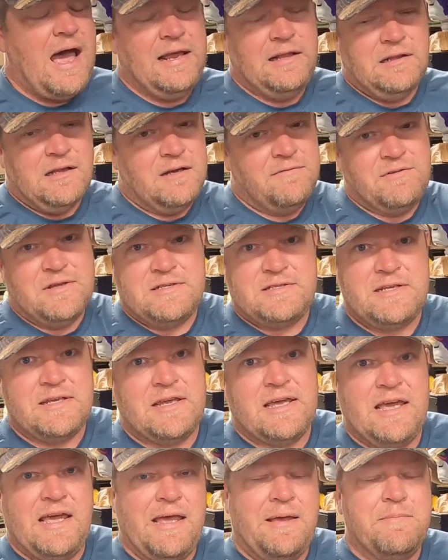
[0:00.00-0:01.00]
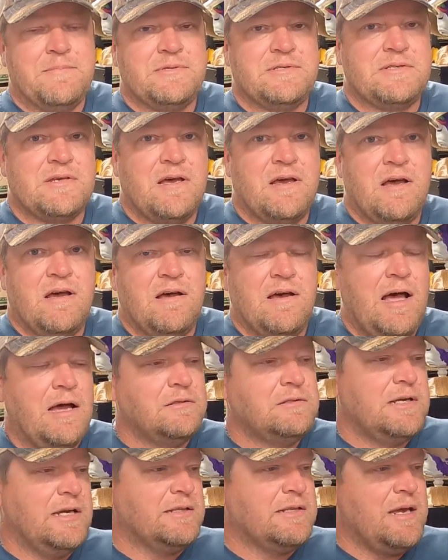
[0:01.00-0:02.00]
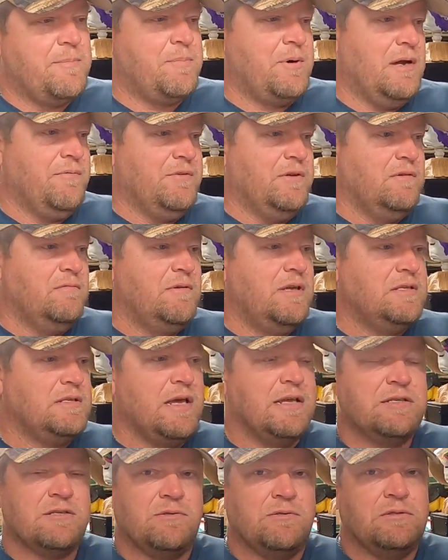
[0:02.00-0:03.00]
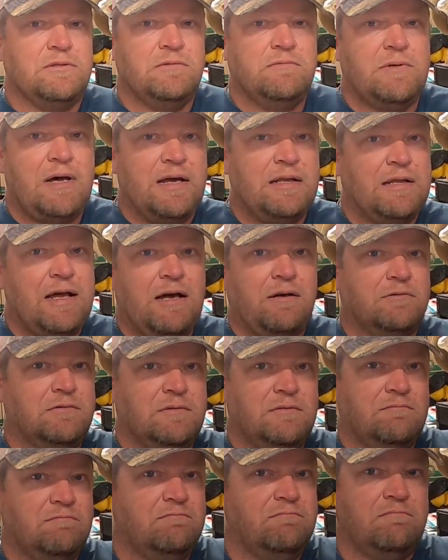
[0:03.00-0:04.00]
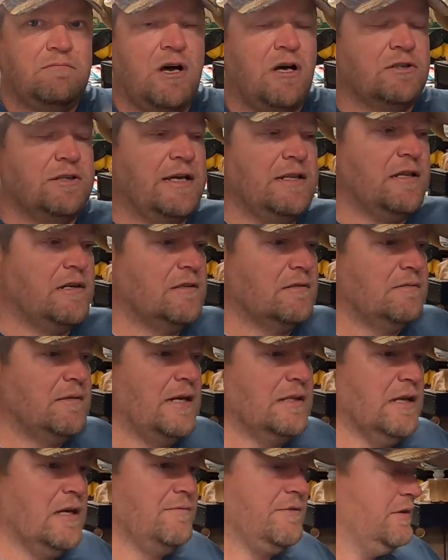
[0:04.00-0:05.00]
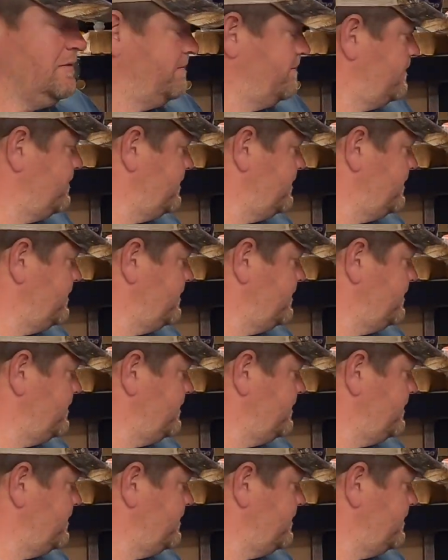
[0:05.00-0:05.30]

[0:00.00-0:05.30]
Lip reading: I love listing games. So I'll take that profit. It's cool. I'll all day long. I love it.